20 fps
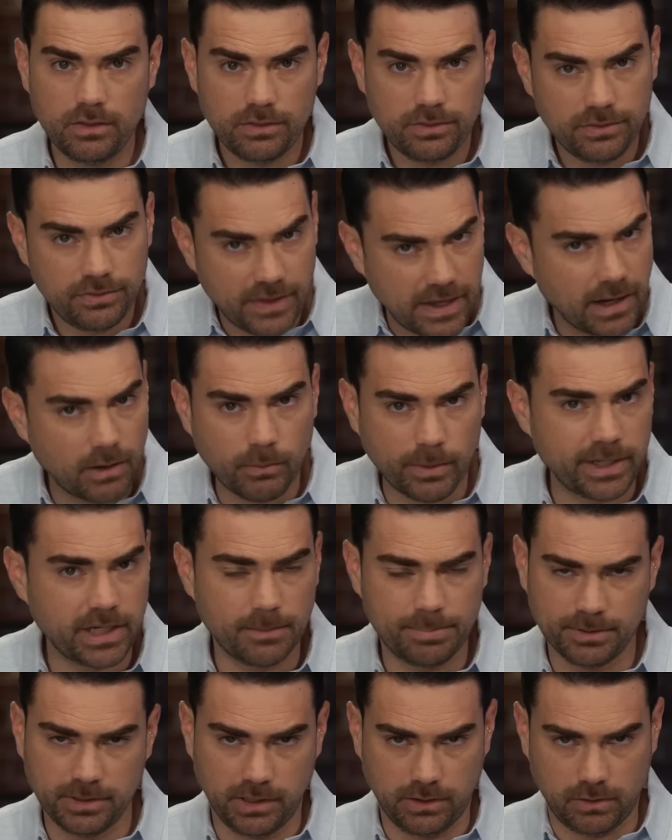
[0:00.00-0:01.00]
they are
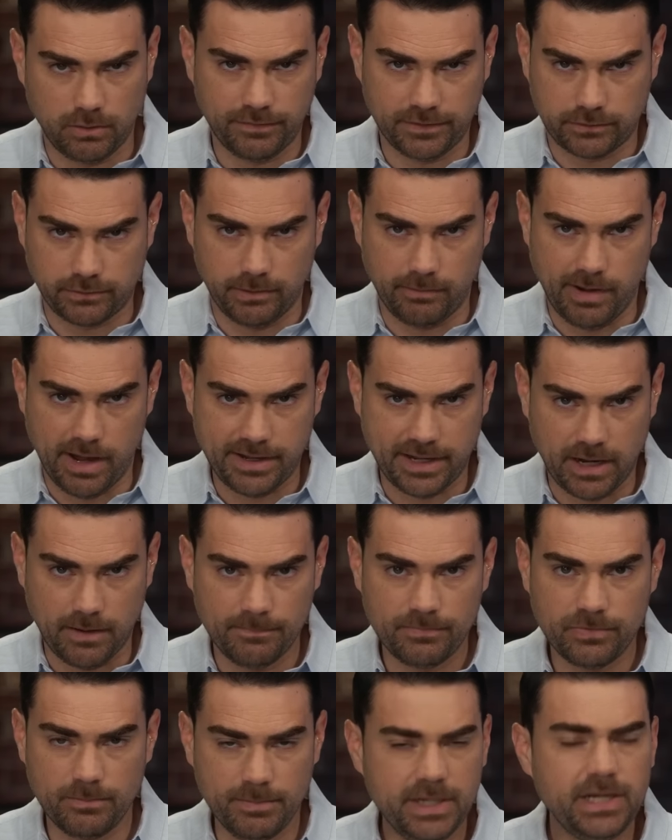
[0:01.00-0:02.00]
winning a political victory right
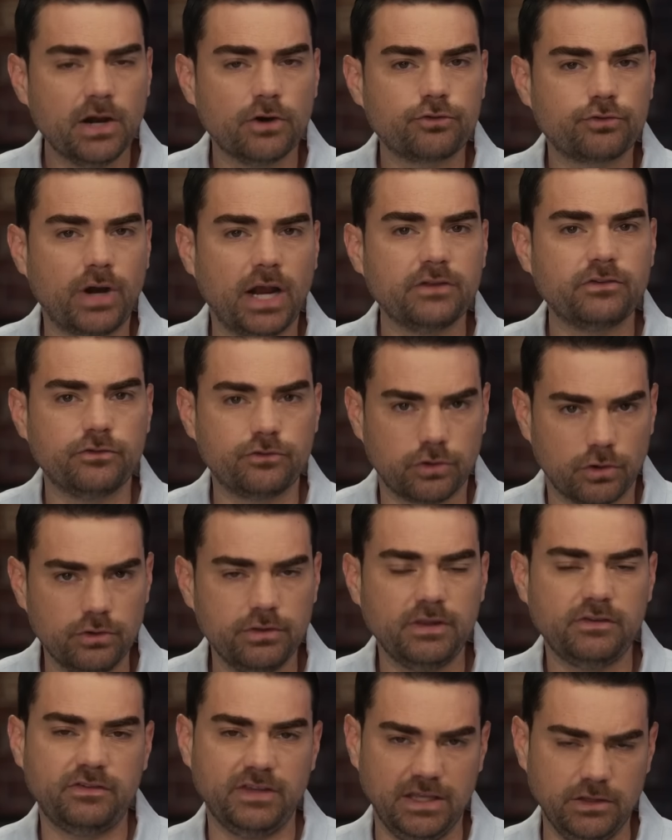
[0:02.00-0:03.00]
now. The media are trying to
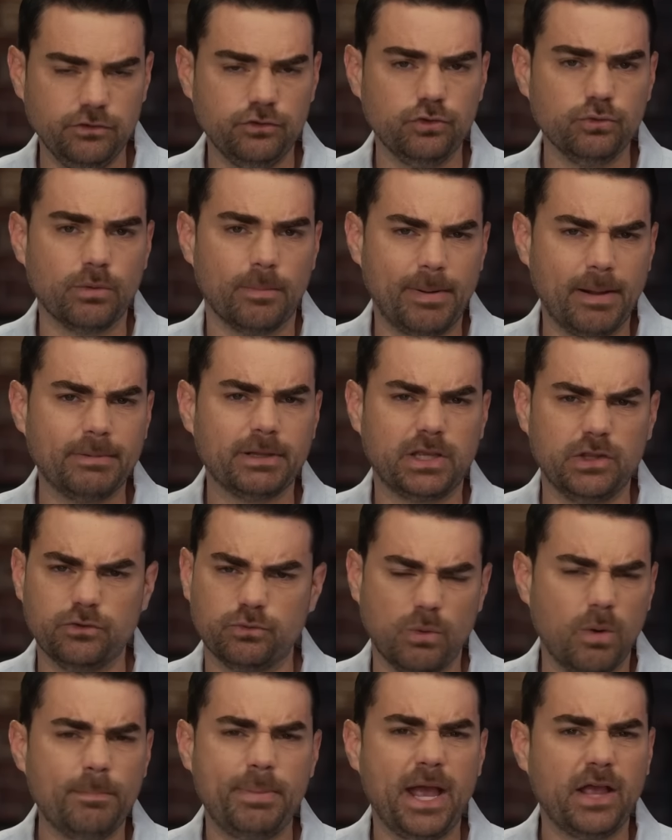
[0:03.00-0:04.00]
turn this into
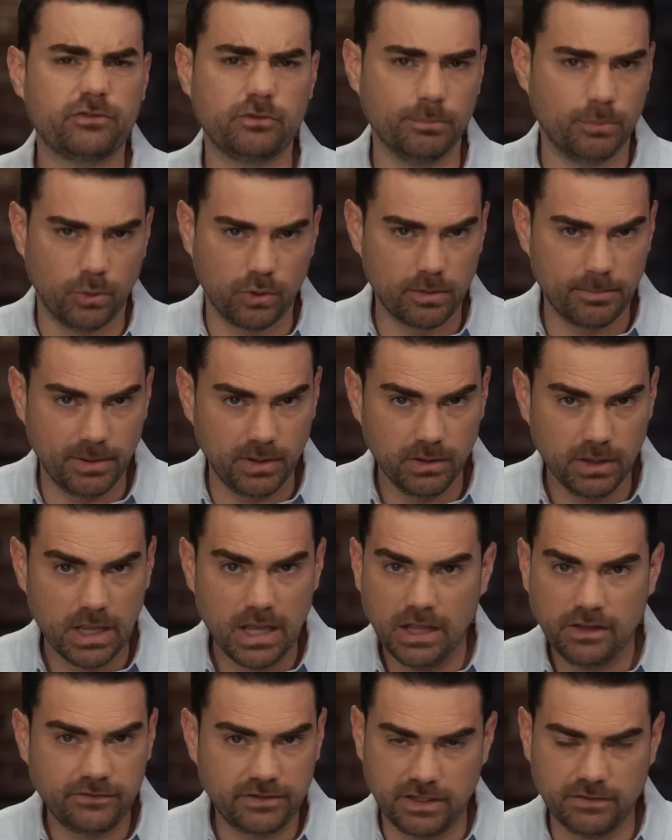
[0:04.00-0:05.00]
Republicans won't pass a border bill
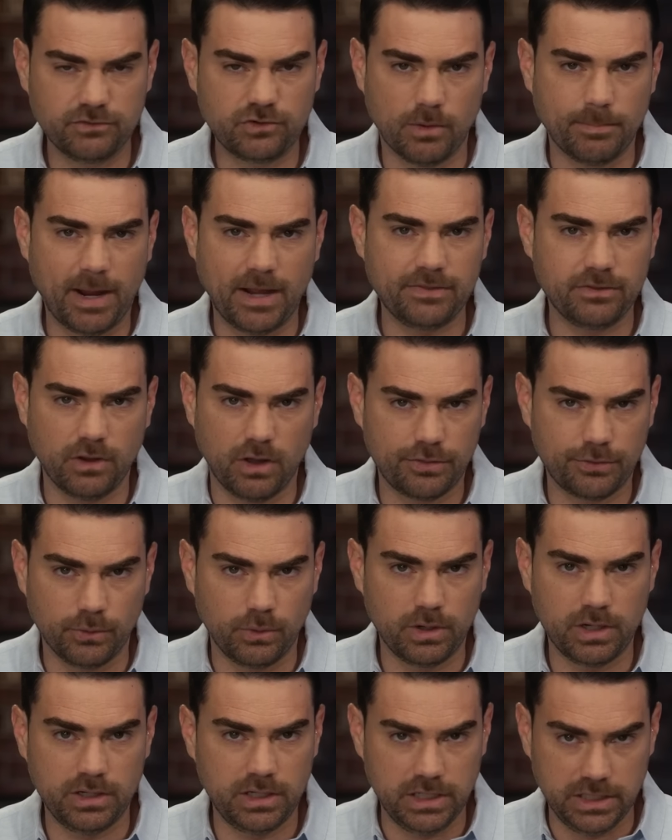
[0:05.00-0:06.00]
to give Joe Biden the
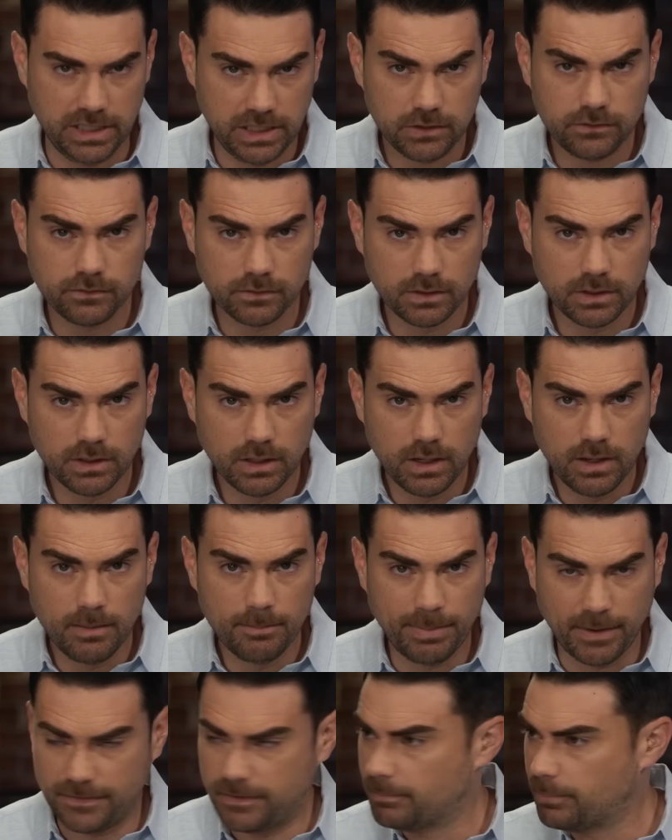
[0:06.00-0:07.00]
authority he needs.
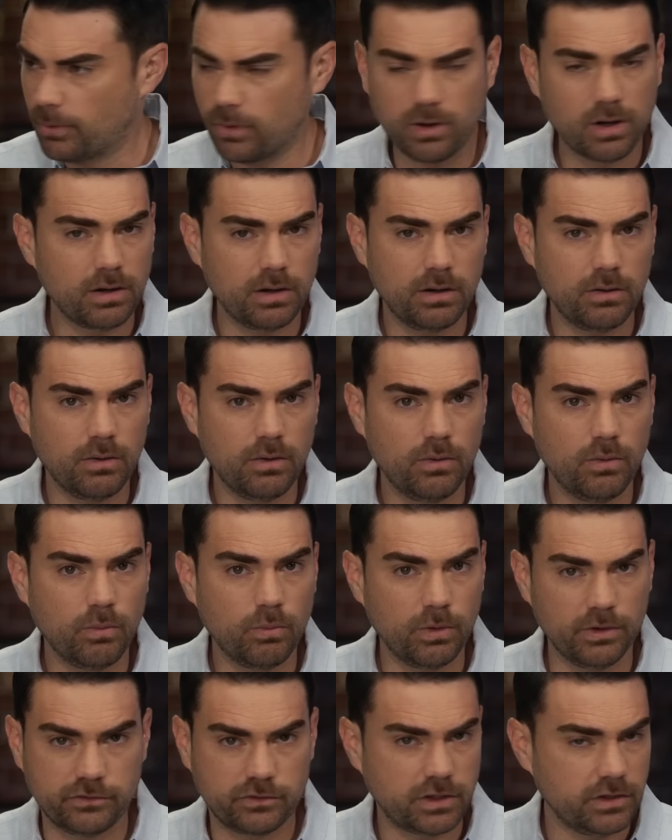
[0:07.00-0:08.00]
But the border
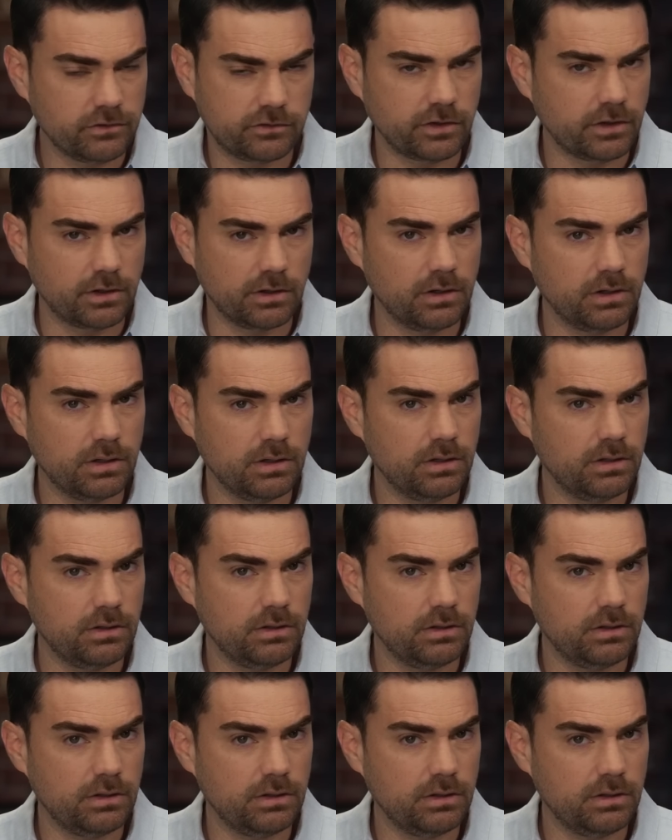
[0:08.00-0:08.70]
was considered